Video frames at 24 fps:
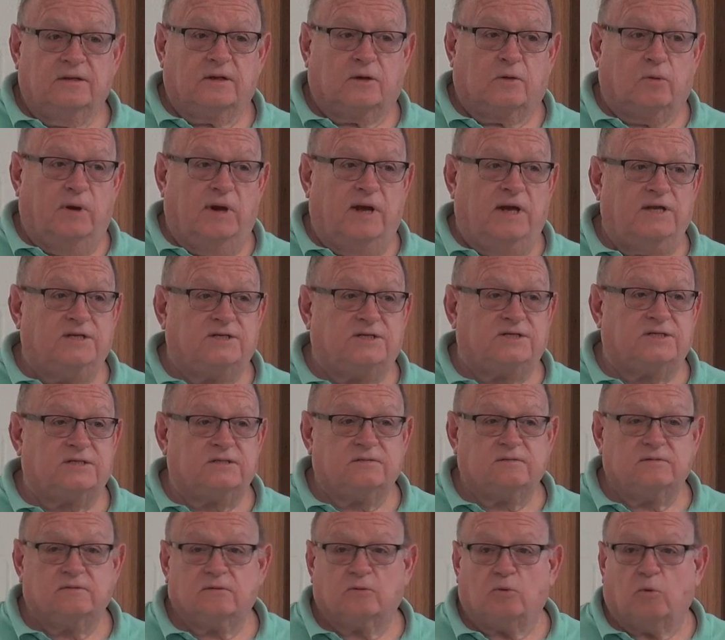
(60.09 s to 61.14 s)
queens
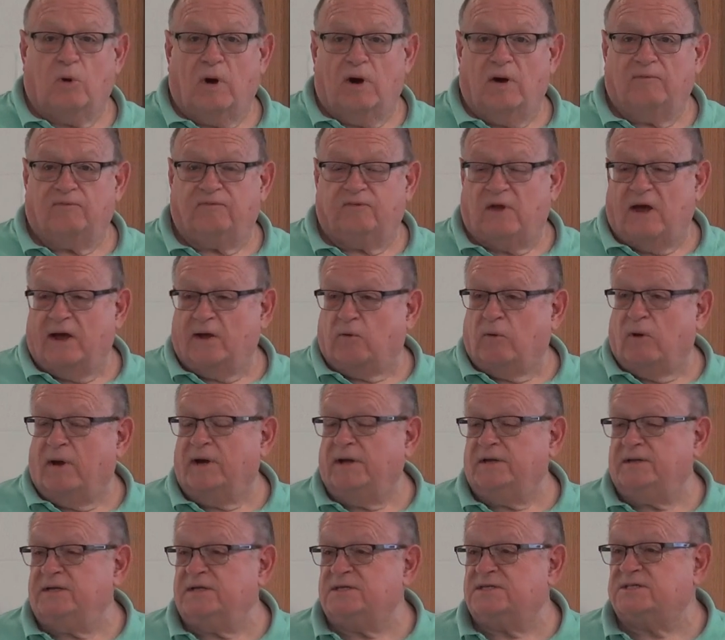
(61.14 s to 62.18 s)
fly quite a
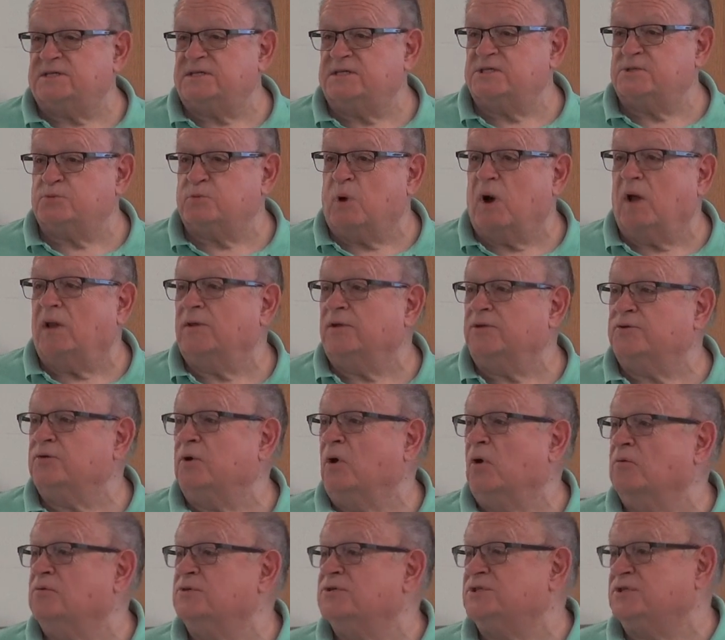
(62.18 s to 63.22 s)
distance while the
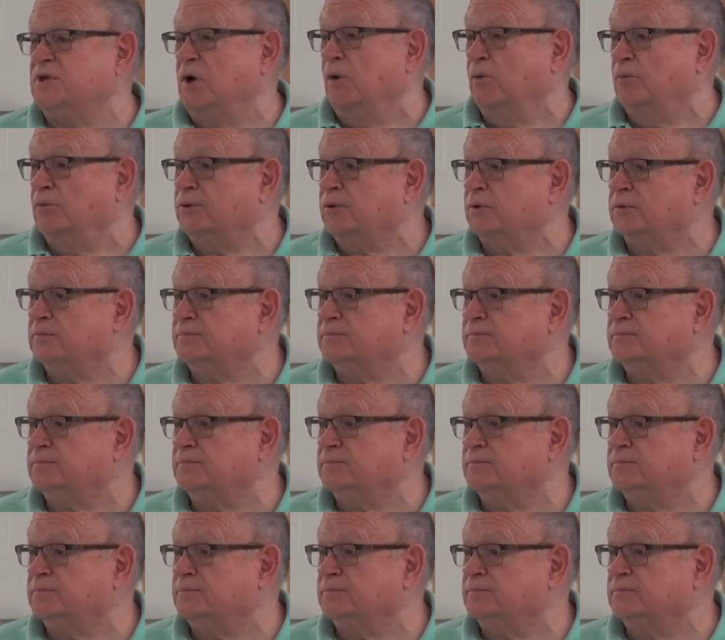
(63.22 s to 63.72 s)
drones don't.